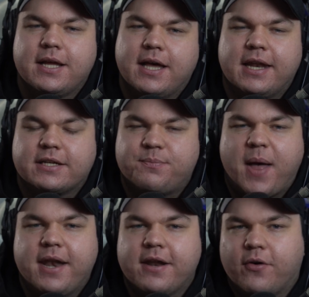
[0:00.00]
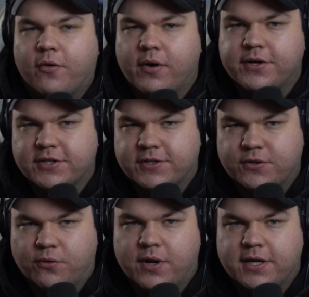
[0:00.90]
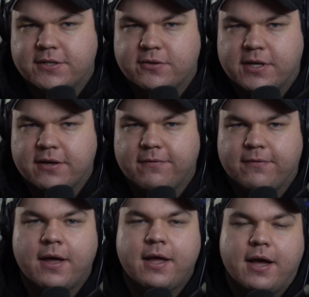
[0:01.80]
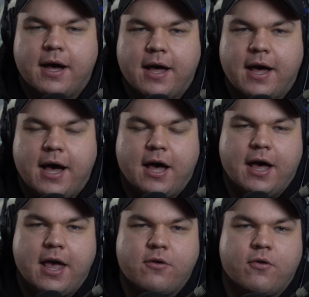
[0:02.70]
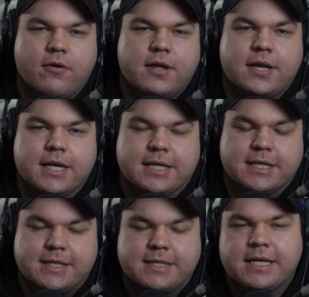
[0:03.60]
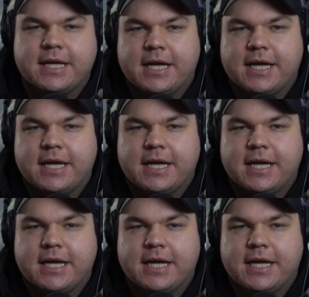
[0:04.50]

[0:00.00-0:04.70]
an expanded origin story to give our heroine this